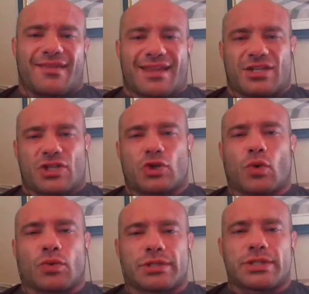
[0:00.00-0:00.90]
that is
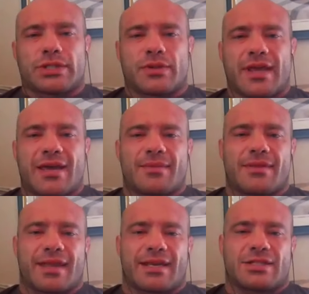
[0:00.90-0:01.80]
told to them
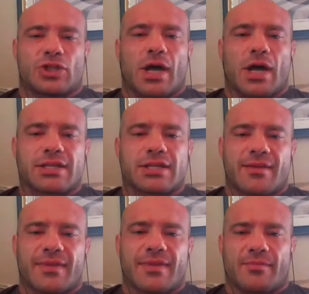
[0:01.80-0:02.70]
and that is taught to
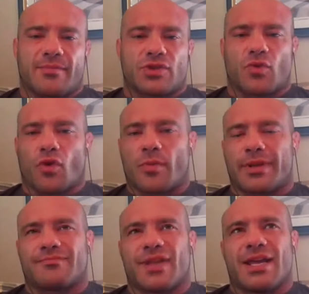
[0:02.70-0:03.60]
them, they absorb
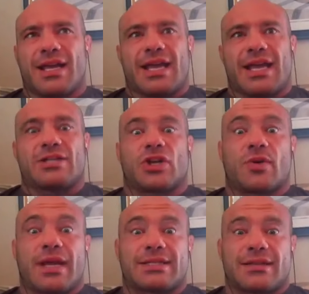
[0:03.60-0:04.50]
and
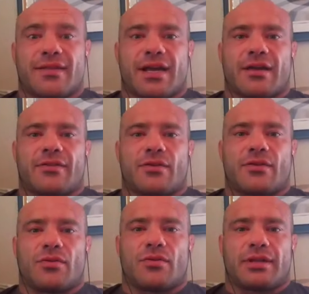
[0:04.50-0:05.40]
integrate and think on their
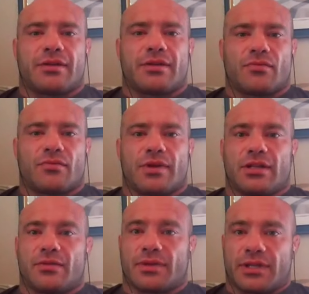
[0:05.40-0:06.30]
own, and then they
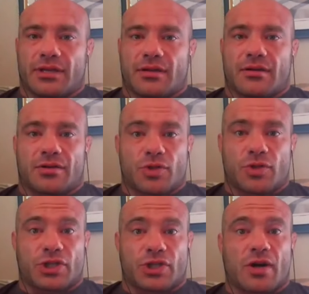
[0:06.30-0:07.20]
really, really are
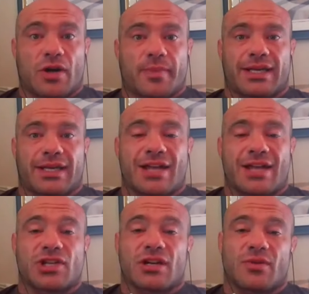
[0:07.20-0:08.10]
super sharp and can
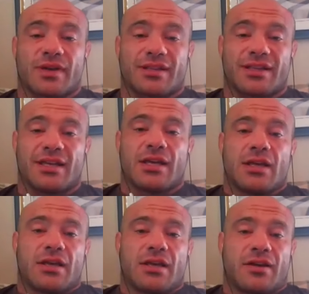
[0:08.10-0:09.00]
catch on quickly.
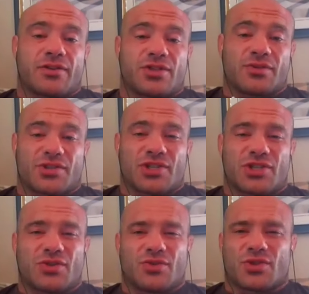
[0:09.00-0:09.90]
And other students
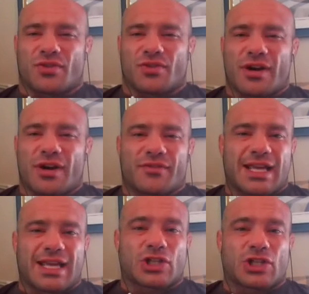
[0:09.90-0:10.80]
just do sort of whatever it
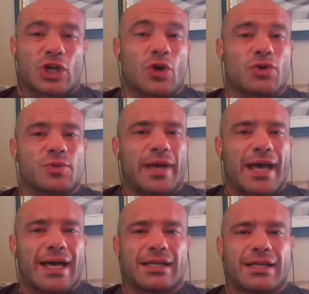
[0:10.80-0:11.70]
takes to coast
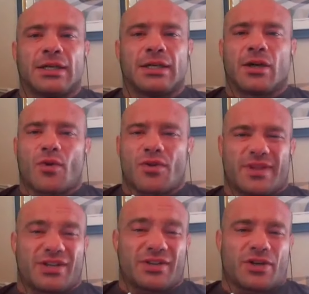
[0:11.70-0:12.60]
by, or they're
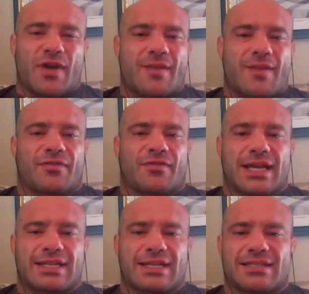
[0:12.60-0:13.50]
really good at mm-hmm. cramming for
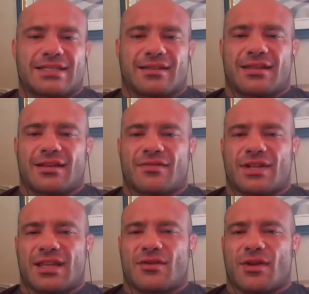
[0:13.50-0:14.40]
tests, and at the end of the
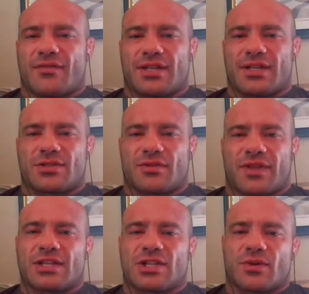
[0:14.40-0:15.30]
day, they don't have any sort of
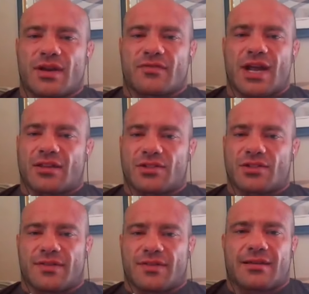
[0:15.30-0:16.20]
integrative knowledge
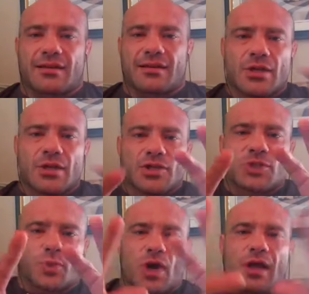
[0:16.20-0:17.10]
that they can
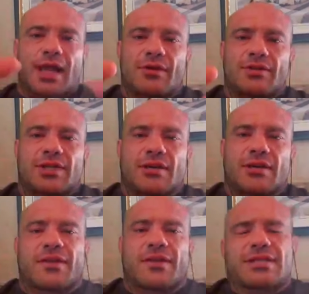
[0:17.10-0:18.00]
sprawl out to other
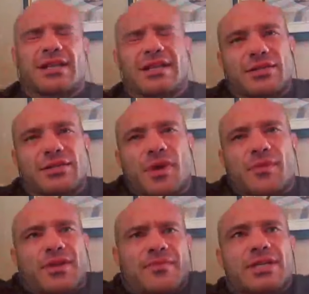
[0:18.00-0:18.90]
things. And I think mm-hmm. that's
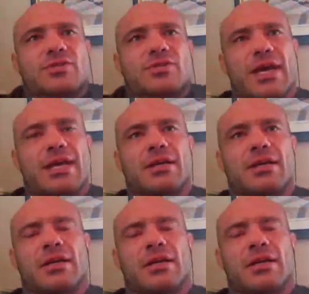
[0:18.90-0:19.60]
probably the best way